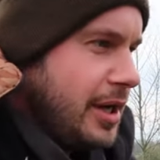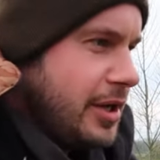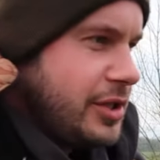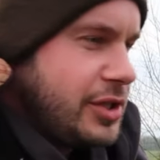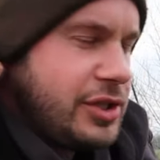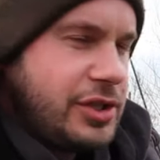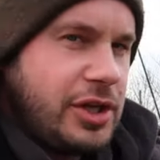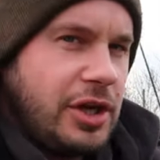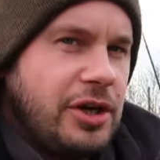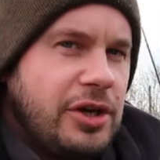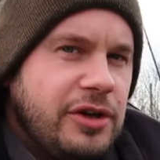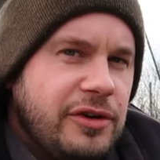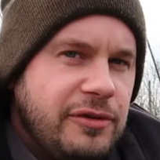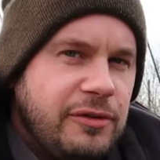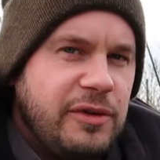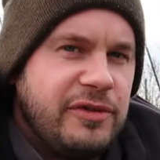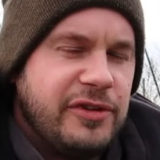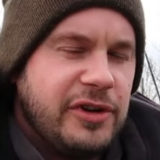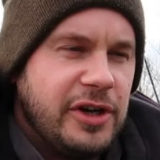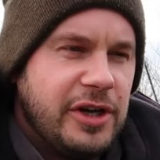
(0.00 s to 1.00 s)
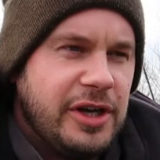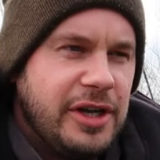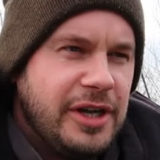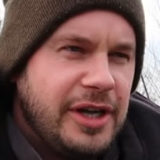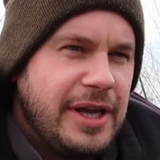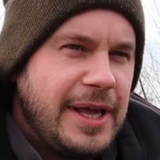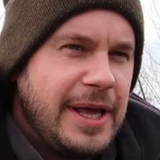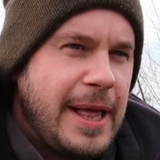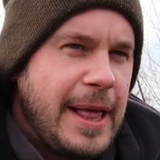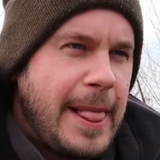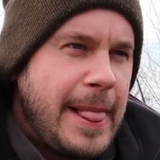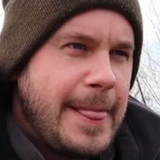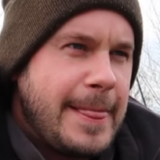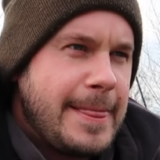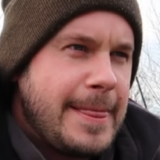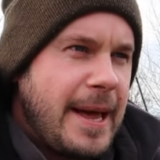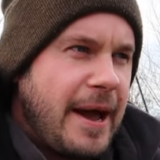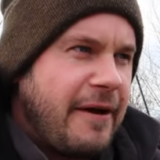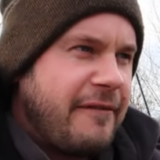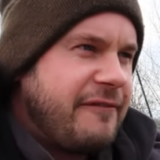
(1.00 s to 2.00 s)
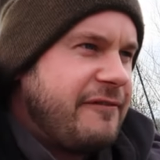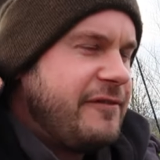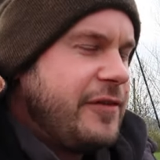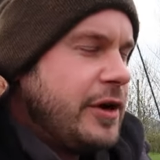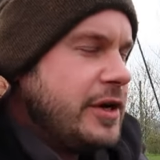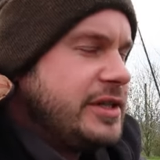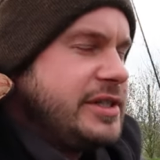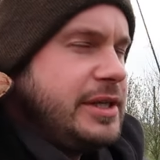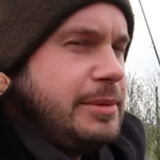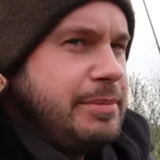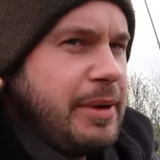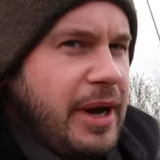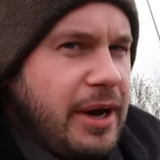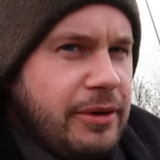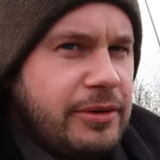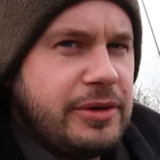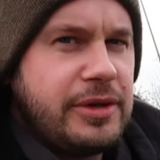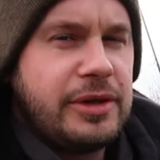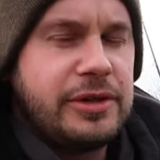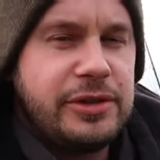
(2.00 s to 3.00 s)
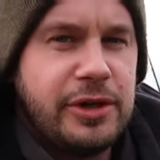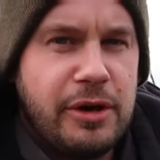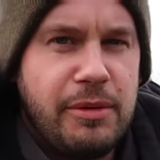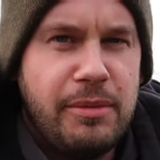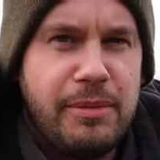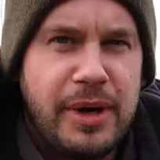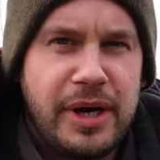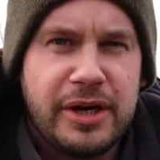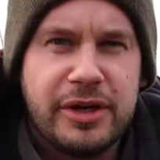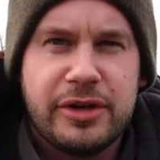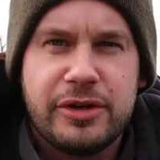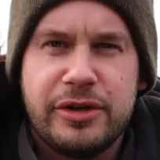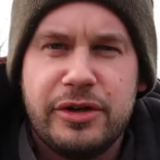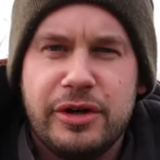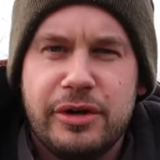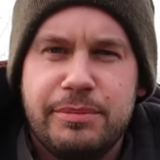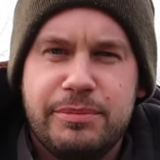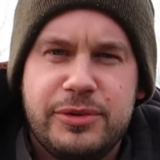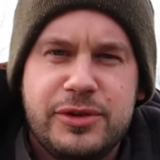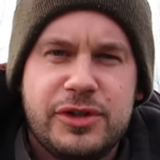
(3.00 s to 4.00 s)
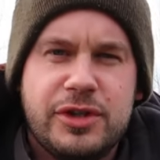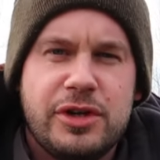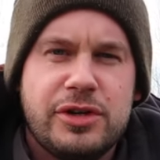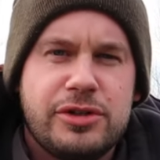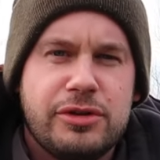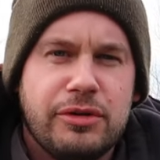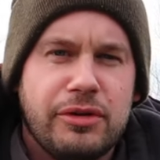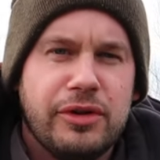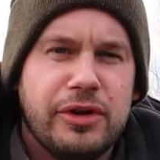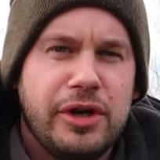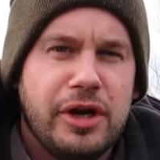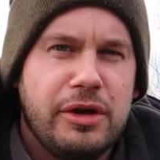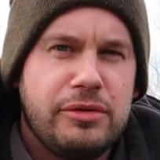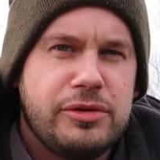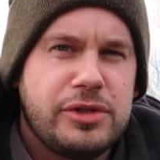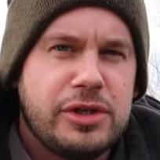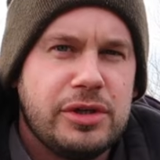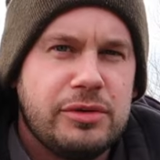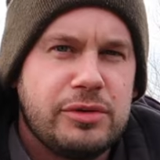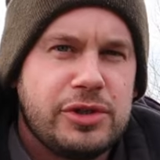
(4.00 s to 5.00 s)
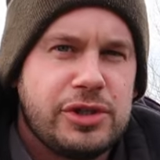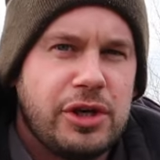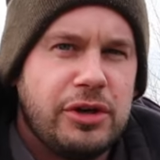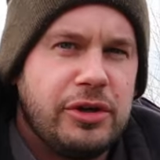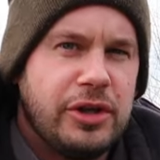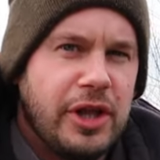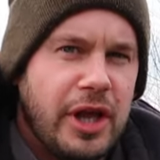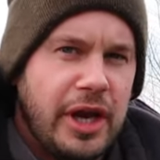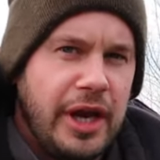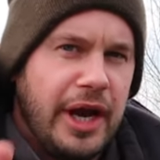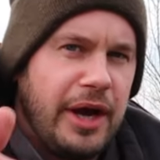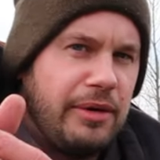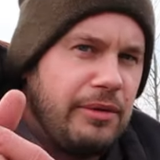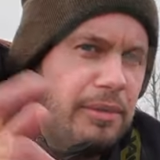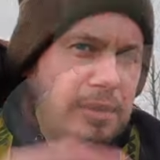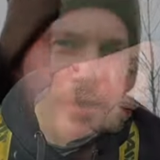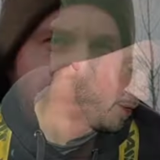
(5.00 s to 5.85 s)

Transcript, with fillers: Started off with a 30 pound diamondback sturgeon on the nose I'll show you that now